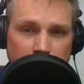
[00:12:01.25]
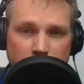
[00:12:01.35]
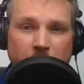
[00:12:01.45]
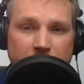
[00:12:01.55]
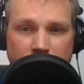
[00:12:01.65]

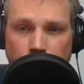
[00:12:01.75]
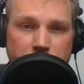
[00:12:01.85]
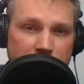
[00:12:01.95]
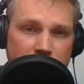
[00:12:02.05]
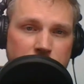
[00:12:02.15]
coming back and
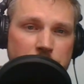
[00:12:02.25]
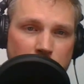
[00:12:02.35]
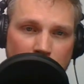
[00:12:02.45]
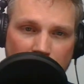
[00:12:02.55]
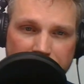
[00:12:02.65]
forth. Even
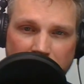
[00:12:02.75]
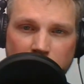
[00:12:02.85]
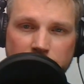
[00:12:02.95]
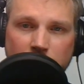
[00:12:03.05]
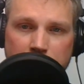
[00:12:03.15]
just left
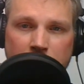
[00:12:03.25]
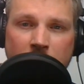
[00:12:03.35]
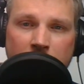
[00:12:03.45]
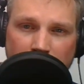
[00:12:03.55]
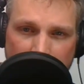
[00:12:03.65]
out of alignment
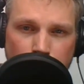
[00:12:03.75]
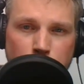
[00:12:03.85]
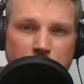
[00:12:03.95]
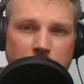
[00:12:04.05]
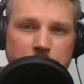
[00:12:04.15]
by
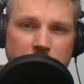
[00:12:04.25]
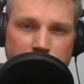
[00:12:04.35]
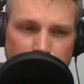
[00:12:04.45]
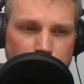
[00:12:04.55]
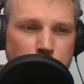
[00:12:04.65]
2
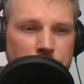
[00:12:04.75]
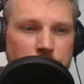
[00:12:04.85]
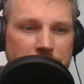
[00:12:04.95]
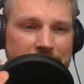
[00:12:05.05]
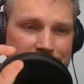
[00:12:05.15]
millimeters or 2
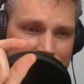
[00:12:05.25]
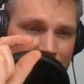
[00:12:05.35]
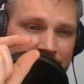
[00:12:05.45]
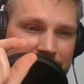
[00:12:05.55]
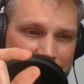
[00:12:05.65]
degrees
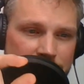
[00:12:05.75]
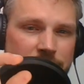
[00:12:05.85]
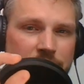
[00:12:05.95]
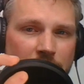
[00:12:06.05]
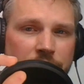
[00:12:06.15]
is
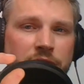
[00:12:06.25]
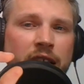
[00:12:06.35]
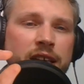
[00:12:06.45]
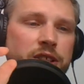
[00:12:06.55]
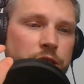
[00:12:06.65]
enough
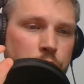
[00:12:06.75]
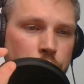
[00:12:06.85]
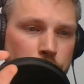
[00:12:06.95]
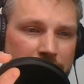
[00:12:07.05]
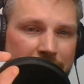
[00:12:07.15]
to
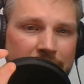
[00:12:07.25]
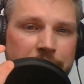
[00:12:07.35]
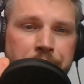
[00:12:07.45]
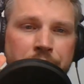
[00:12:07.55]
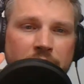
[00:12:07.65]

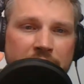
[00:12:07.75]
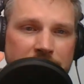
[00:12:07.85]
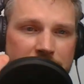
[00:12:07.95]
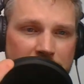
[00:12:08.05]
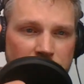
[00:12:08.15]
create a
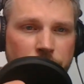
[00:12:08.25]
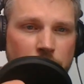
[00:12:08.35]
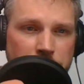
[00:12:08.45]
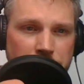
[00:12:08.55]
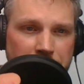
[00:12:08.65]

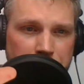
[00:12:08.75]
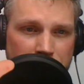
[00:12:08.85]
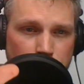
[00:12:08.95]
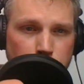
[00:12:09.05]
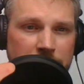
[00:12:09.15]
dysfunction
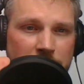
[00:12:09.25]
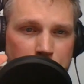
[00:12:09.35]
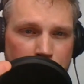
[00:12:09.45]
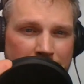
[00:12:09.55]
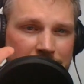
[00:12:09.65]
between
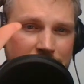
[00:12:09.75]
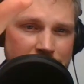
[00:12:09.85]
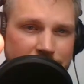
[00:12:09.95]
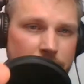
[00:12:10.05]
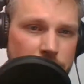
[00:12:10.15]
the brain and
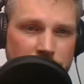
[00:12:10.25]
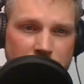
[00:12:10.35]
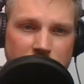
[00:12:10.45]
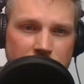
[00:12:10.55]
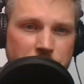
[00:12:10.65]
the cells
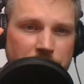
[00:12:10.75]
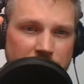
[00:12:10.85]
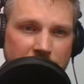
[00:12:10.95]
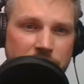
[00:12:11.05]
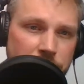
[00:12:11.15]
and tissues at
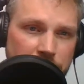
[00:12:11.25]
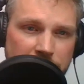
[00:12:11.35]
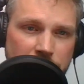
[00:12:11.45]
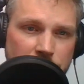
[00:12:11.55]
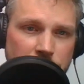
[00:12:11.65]
the other
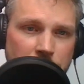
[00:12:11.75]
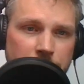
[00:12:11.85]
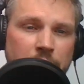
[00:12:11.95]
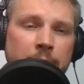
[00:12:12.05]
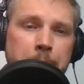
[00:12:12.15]
end of the
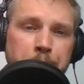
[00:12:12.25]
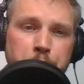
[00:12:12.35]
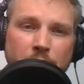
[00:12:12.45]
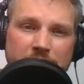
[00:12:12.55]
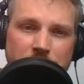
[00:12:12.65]
nerve
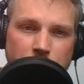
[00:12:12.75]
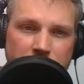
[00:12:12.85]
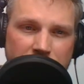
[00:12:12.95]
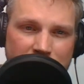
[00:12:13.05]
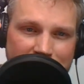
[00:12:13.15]
by as
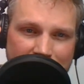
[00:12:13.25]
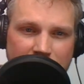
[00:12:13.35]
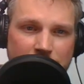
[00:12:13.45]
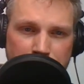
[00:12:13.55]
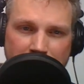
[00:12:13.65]
much as
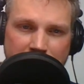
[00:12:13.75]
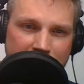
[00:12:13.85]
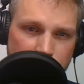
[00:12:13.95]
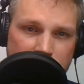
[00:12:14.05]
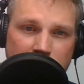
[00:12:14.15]
60%,
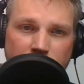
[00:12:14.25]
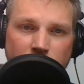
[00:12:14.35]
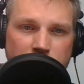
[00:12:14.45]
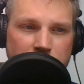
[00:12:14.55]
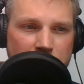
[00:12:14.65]
decreasing the
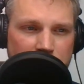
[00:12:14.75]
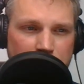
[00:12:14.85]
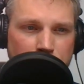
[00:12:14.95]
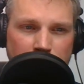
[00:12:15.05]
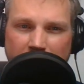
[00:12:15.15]
function and
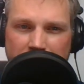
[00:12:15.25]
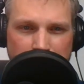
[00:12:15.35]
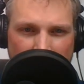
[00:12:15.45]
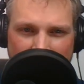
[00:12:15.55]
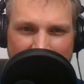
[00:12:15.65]

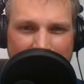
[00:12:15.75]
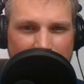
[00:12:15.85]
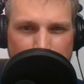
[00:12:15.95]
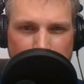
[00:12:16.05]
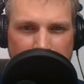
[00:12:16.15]
communication by
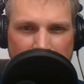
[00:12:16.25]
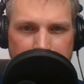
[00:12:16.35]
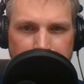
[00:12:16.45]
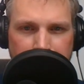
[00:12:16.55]
60%.